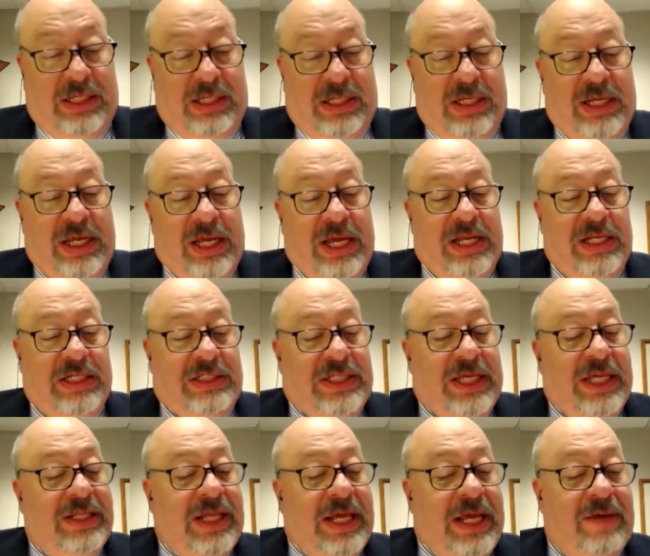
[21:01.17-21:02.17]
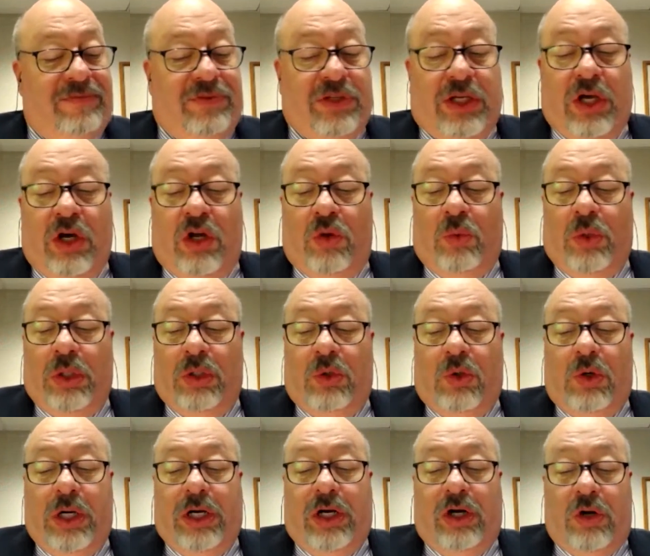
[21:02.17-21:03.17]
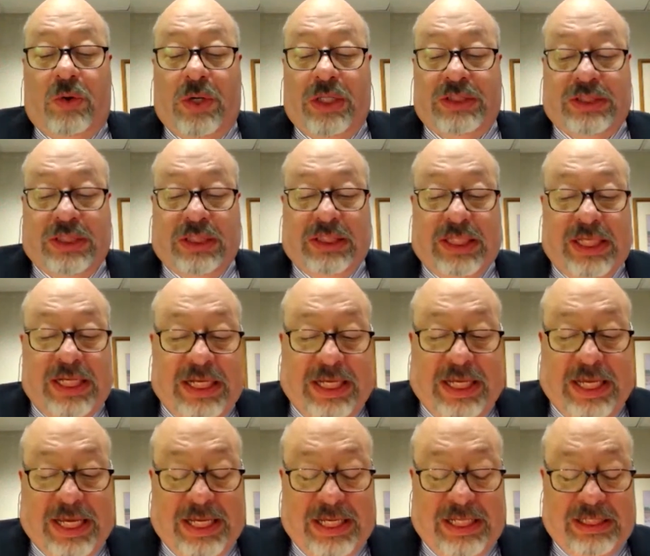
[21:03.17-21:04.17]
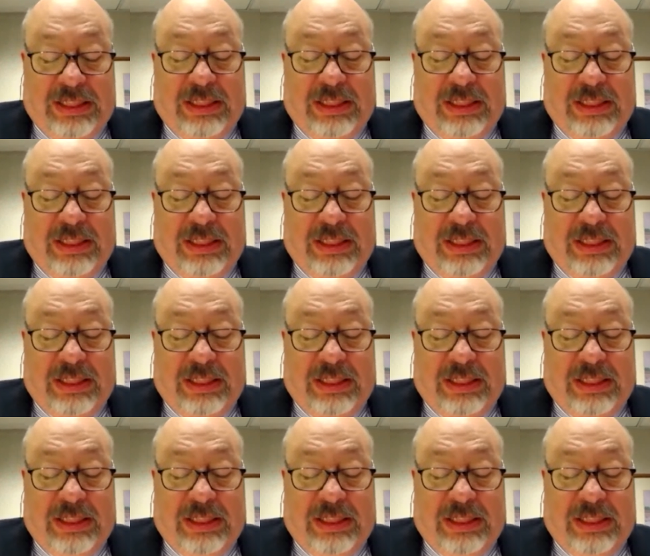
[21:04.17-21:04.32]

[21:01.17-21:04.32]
And instead they have to go to a lawyer who has to litigate,